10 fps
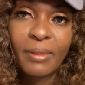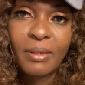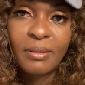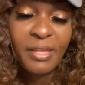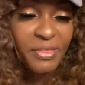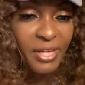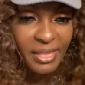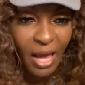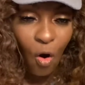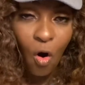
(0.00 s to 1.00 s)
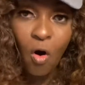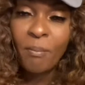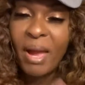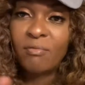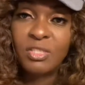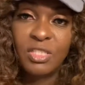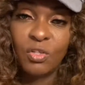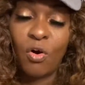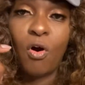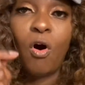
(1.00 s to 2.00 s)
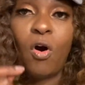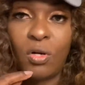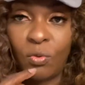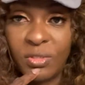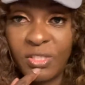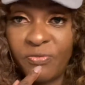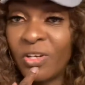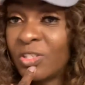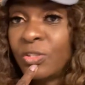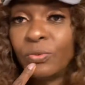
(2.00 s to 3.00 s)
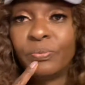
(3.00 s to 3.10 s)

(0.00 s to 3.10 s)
They think that all marriages are hard or dysfunctional.